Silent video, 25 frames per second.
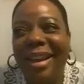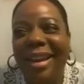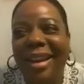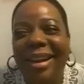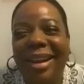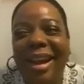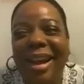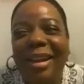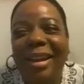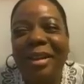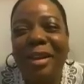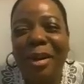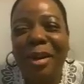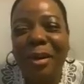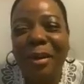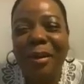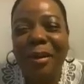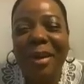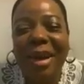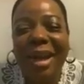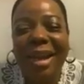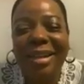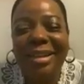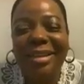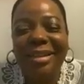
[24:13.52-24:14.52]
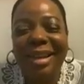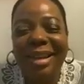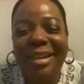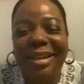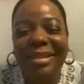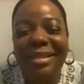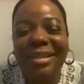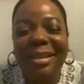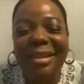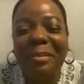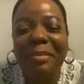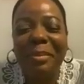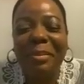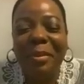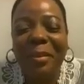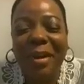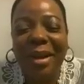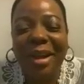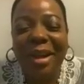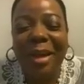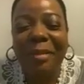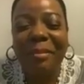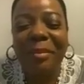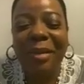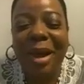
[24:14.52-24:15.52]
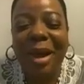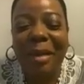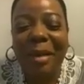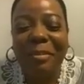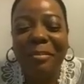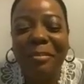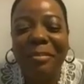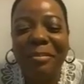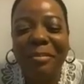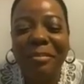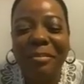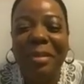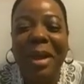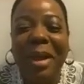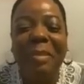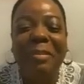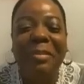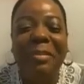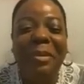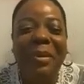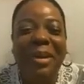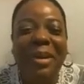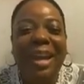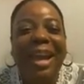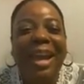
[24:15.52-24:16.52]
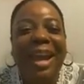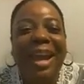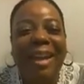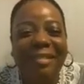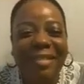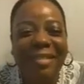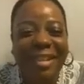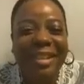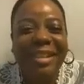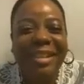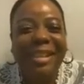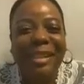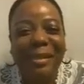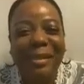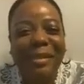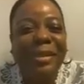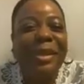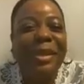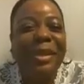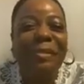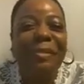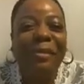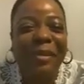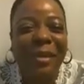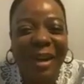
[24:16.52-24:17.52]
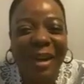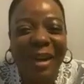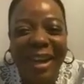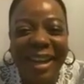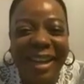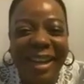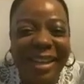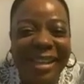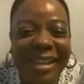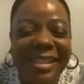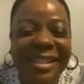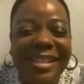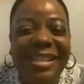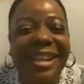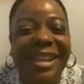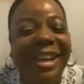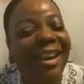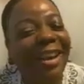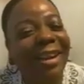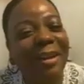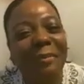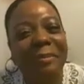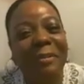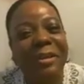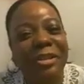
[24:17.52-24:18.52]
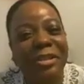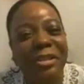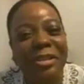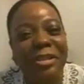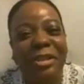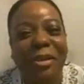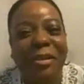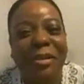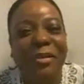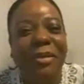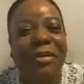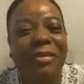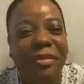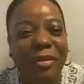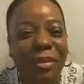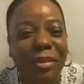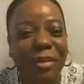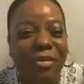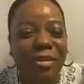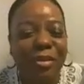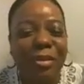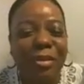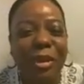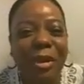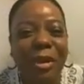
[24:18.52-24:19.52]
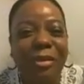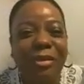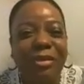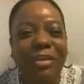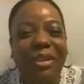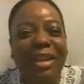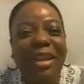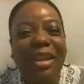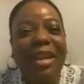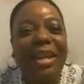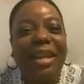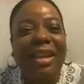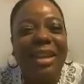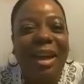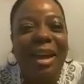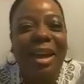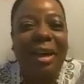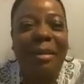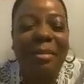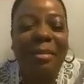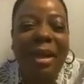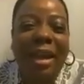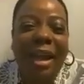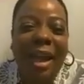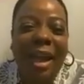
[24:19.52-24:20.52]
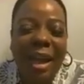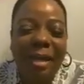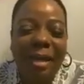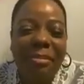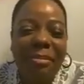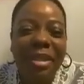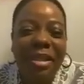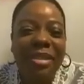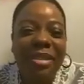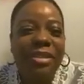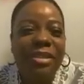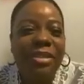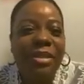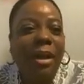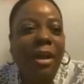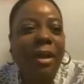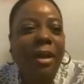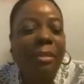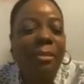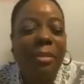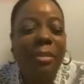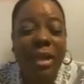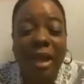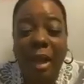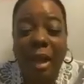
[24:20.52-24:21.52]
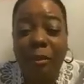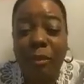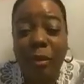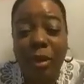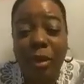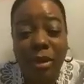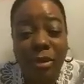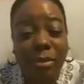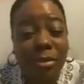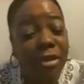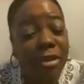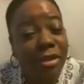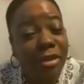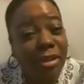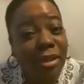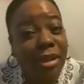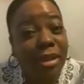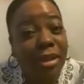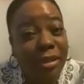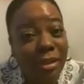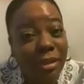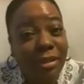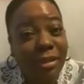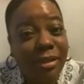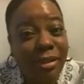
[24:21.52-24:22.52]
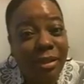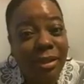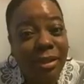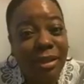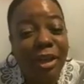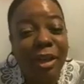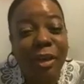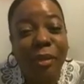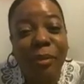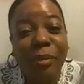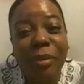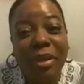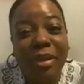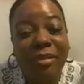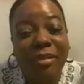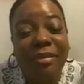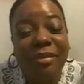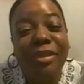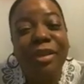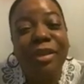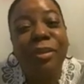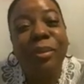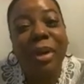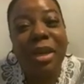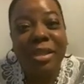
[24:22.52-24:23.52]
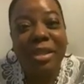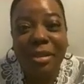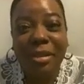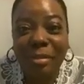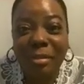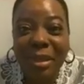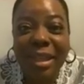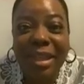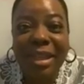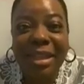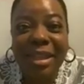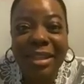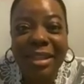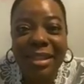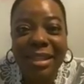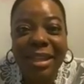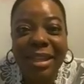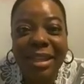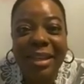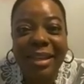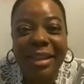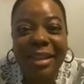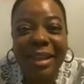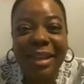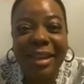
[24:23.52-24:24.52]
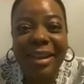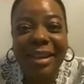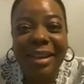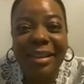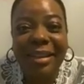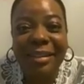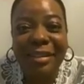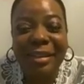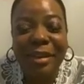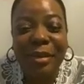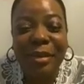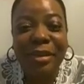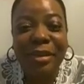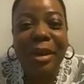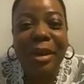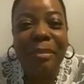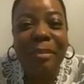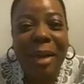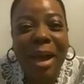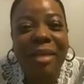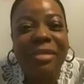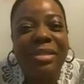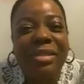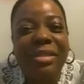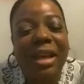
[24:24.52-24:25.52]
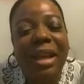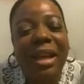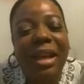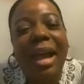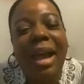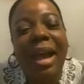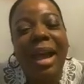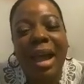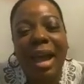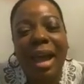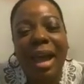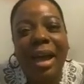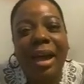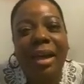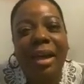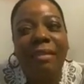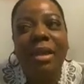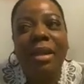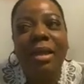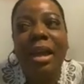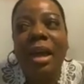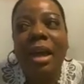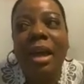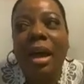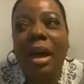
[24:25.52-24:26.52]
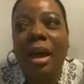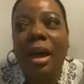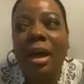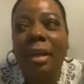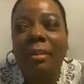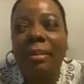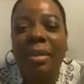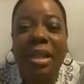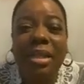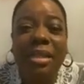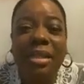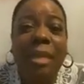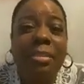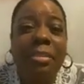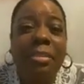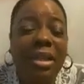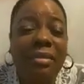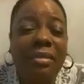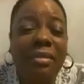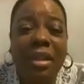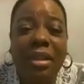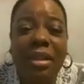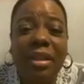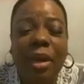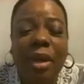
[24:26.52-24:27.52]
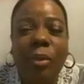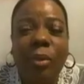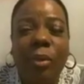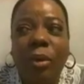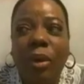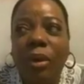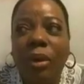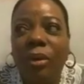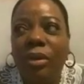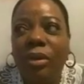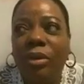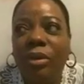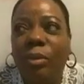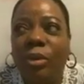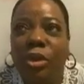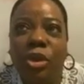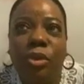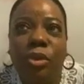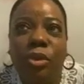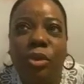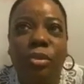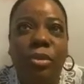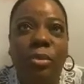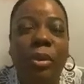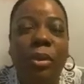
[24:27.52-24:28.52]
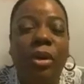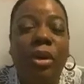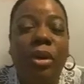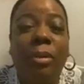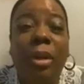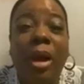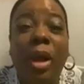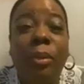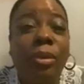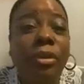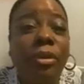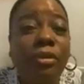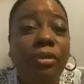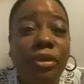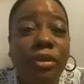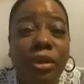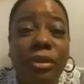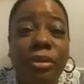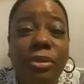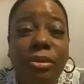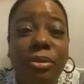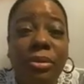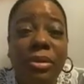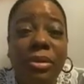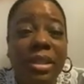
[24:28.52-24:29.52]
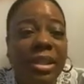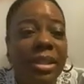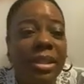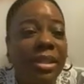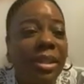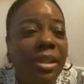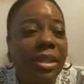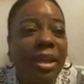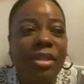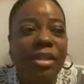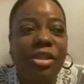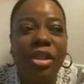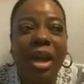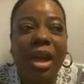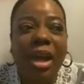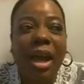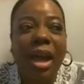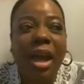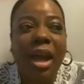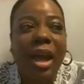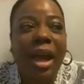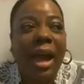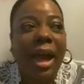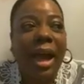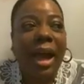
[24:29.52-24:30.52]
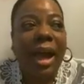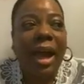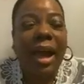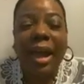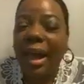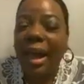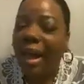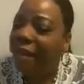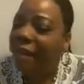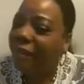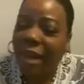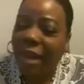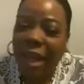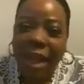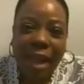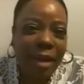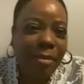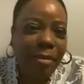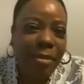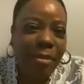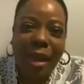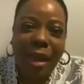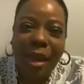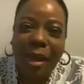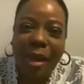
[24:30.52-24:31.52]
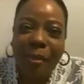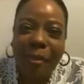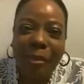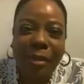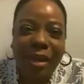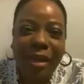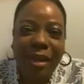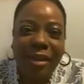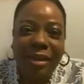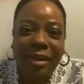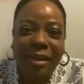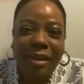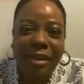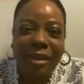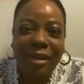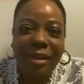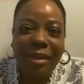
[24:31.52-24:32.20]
And I know at some point I'm going to have to lose some reins, because with growth, that happens. But I want them to stick clear with the recipes and the amounts that I have, because I believe that they work. When you spoke about reviews and such, I haven't had a bad one.